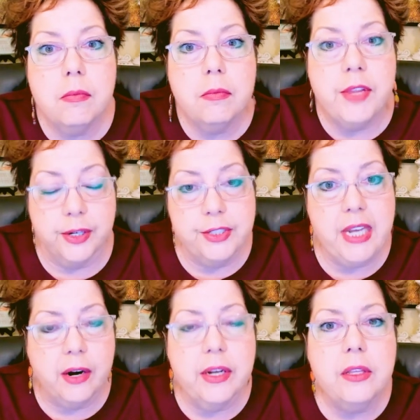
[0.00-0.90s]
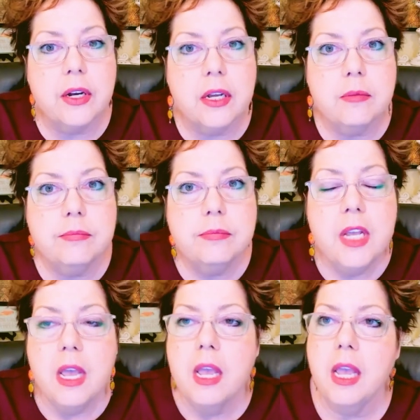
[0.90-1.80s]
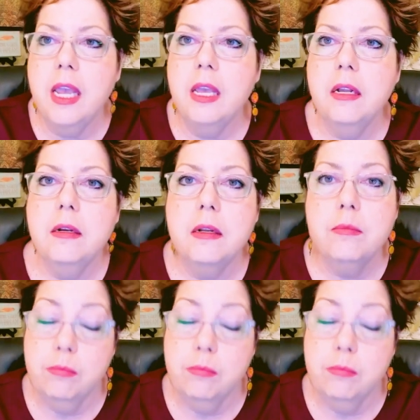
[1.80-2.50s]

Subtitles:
they're scary looking. And